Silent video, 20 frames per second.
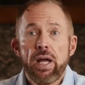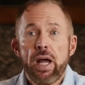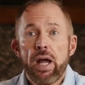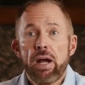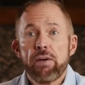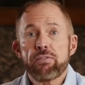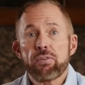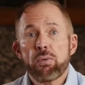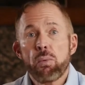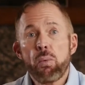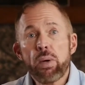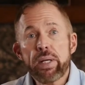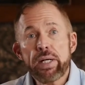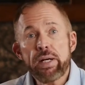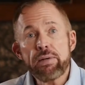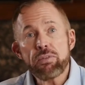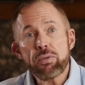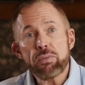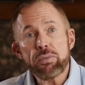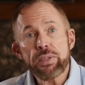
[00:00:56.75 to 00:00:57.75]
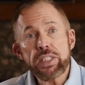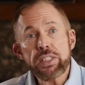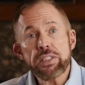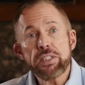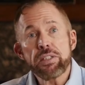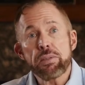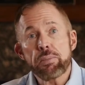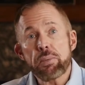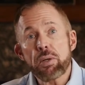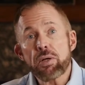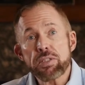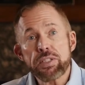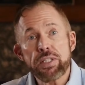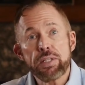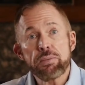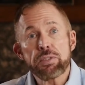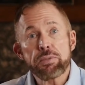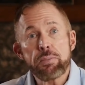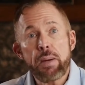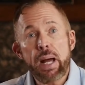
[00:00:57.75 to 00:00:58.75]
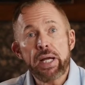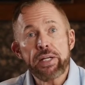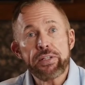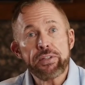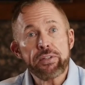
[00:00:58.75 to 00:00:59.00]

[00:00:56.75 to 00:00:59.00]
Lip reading: and for whatever reason, the person that was buying